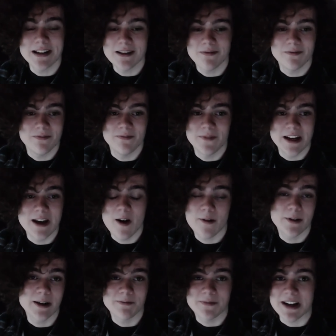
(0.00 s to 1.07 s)
a video
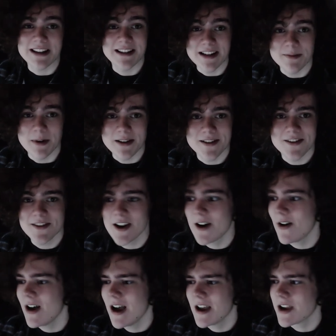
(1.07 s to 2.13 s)
every like six months or
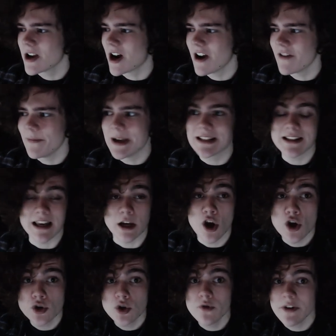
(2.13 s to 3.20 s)
so. You know, I've missed
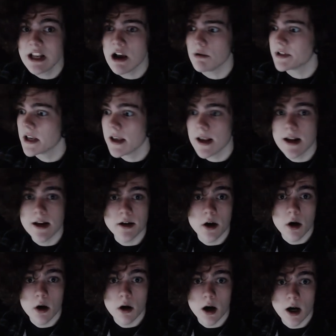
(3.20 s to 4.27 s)
like two videos in a
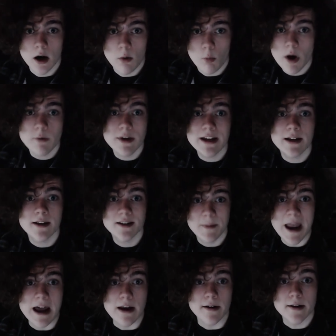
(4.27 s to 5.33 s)
uh, one week
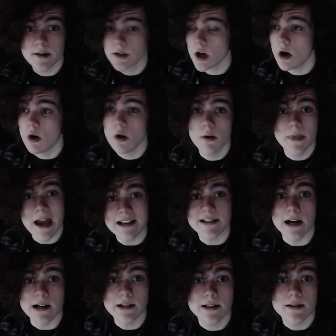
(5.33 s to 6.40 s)
span, so that
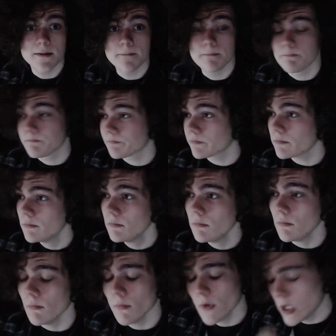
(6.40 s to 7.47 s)
sucks.
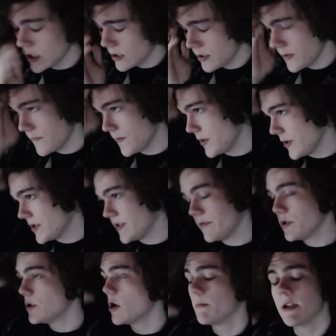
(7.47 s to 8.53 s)
For those of
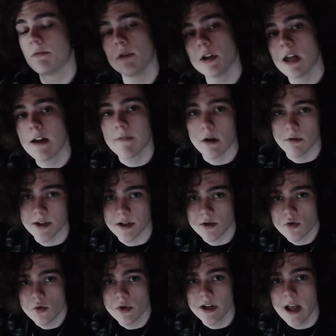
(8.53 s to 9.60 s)
you who know me in real life, I wasn't at
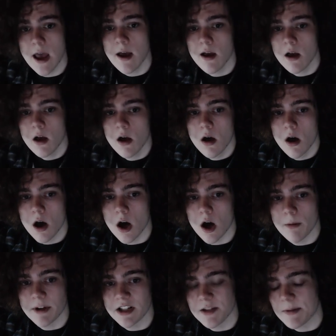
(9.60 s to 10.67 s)
school today.
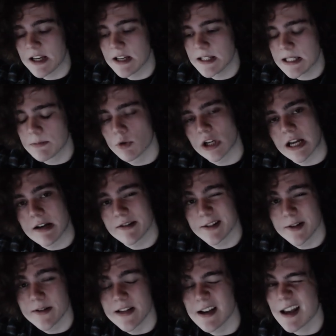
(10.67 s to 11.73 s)
Um, and it's because this morning I was a
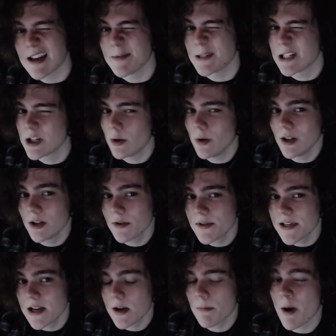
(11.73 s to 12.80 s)
little sick, and I'm still a little
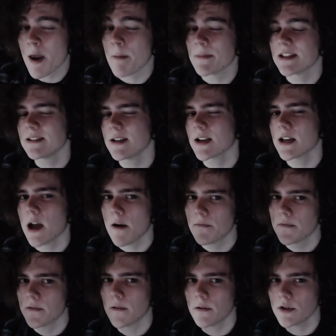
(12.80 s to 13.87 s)
sick, but I'm sick
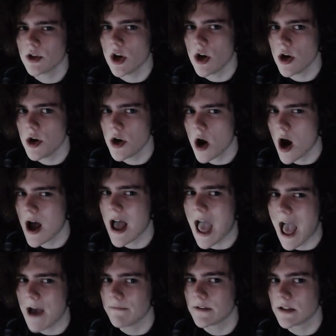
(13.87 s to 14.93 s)
enough to not
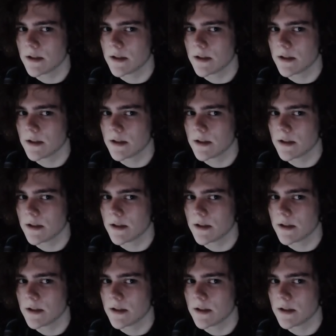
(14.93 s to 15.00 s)
have to